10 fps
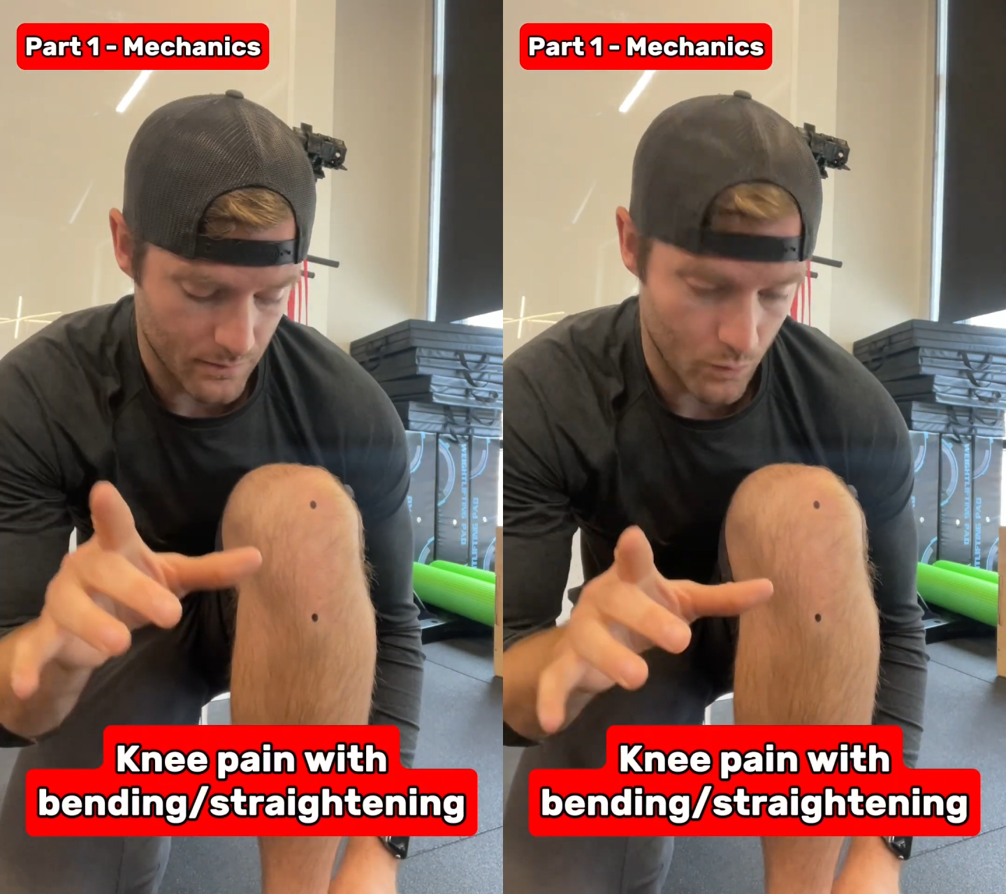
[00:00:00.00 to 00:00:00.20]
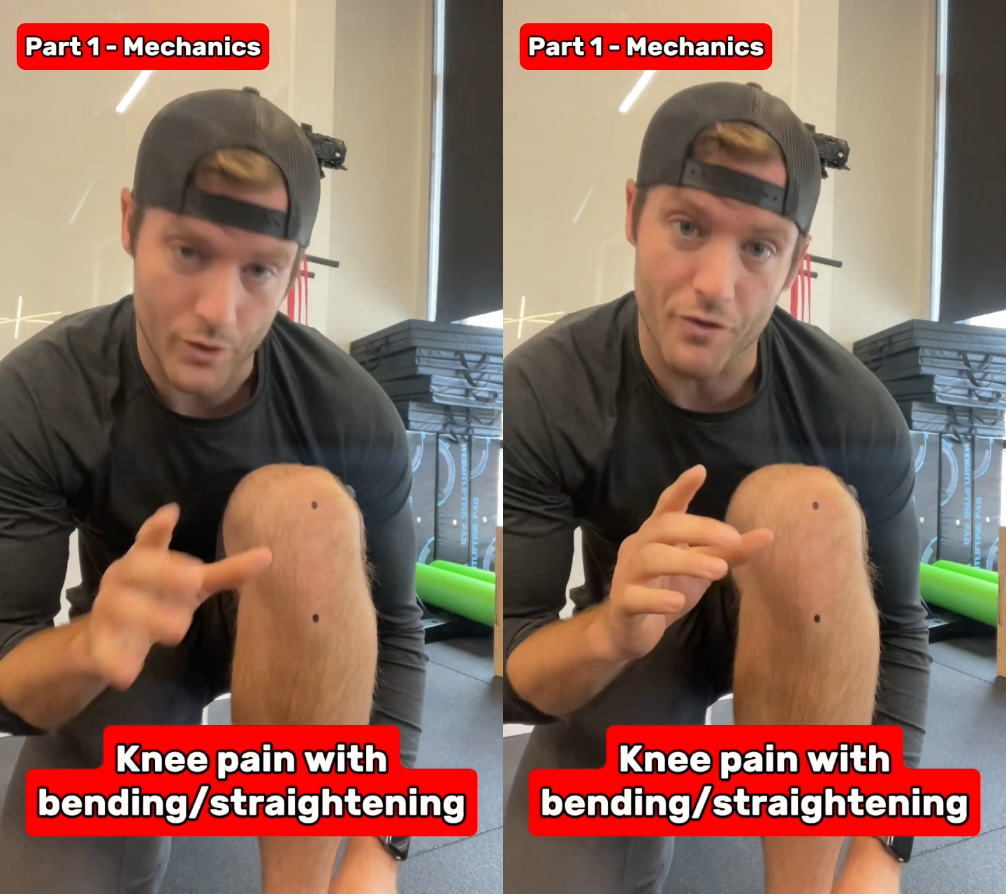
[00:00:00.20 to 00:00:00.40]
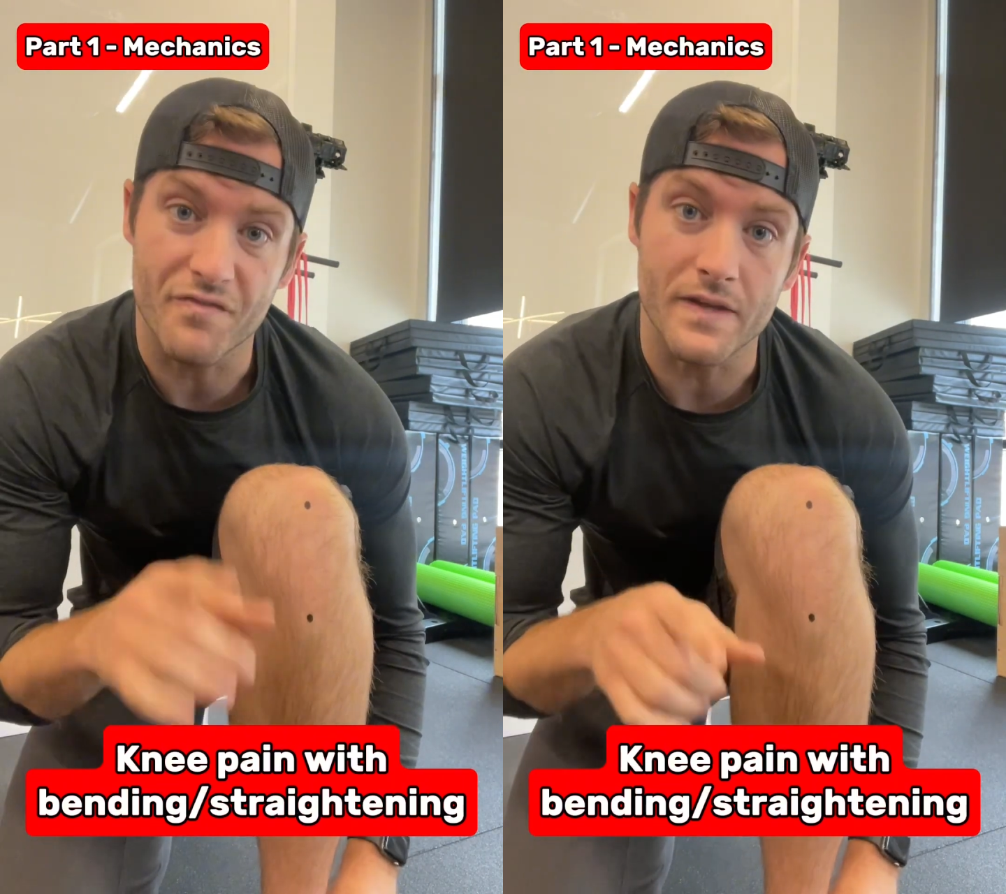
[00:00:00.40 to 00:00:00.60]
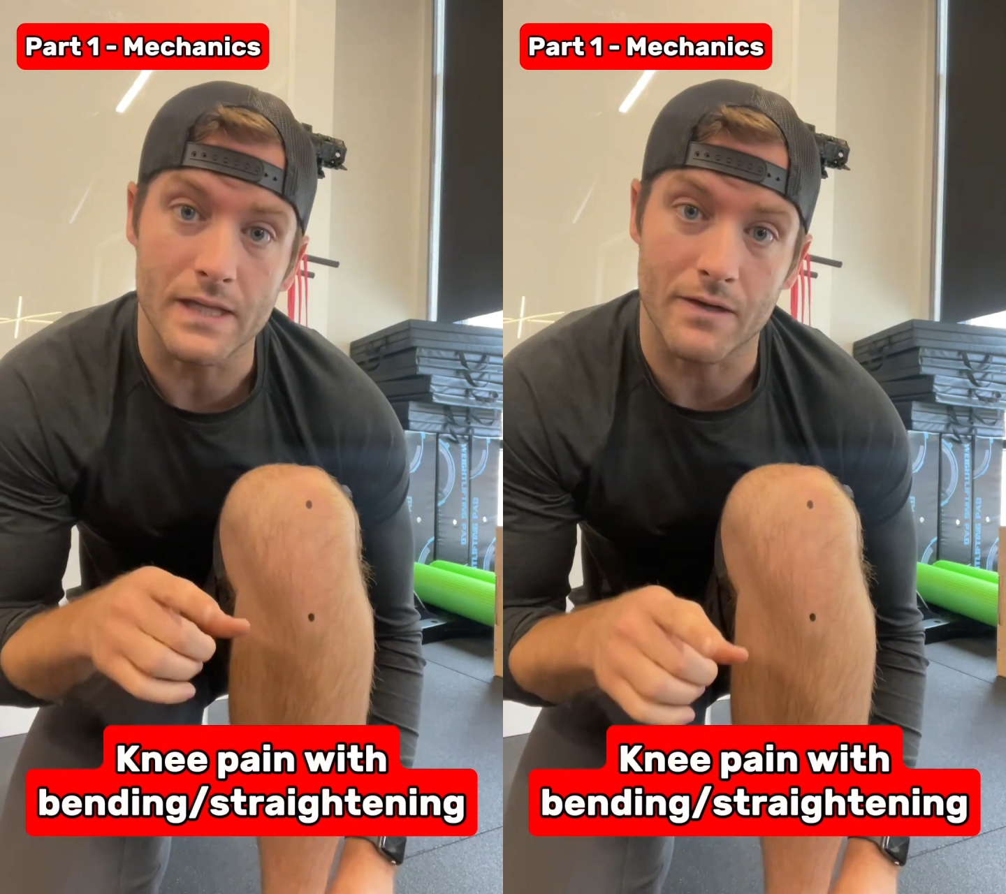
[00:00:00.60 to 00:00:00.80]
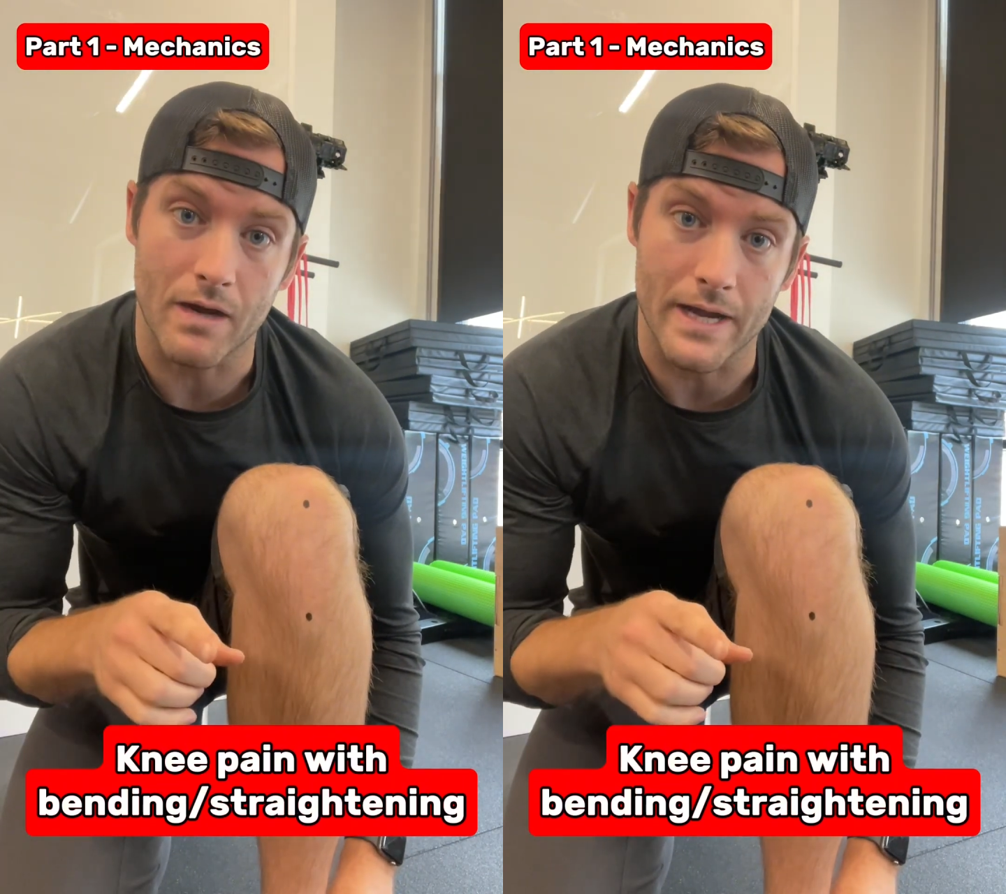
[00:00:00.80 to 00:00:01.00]
what you're
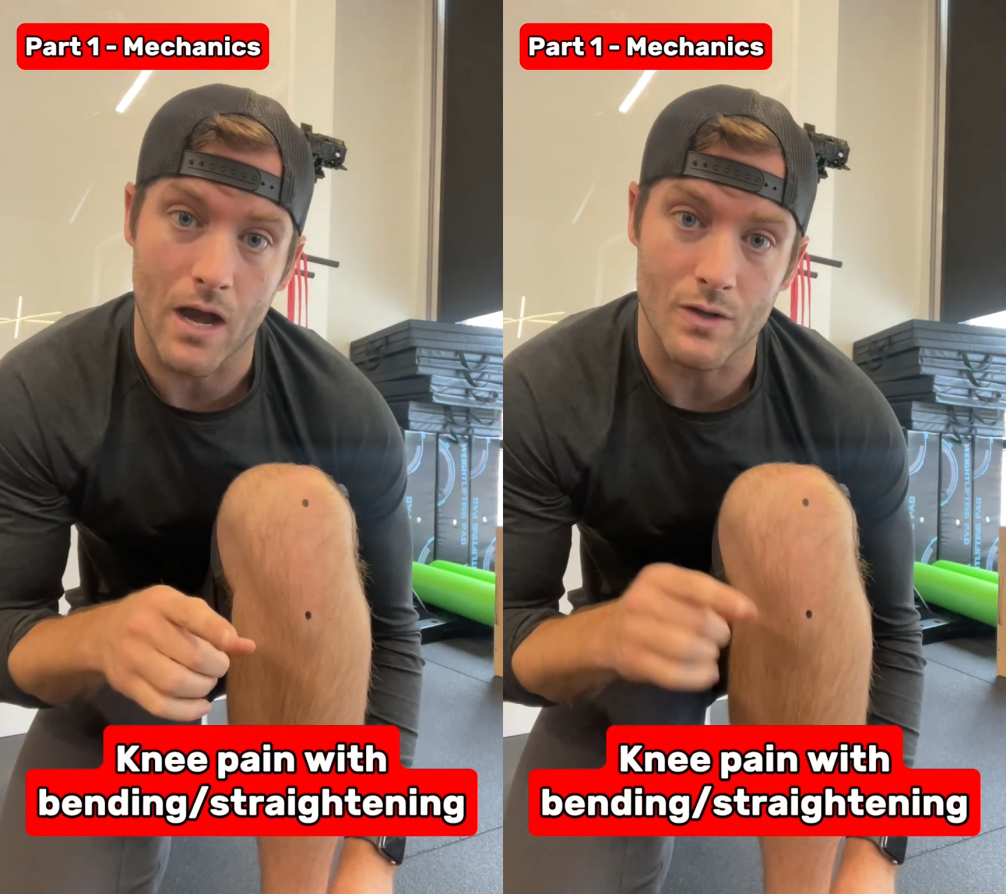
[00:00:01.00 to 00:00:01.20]
feeling right now,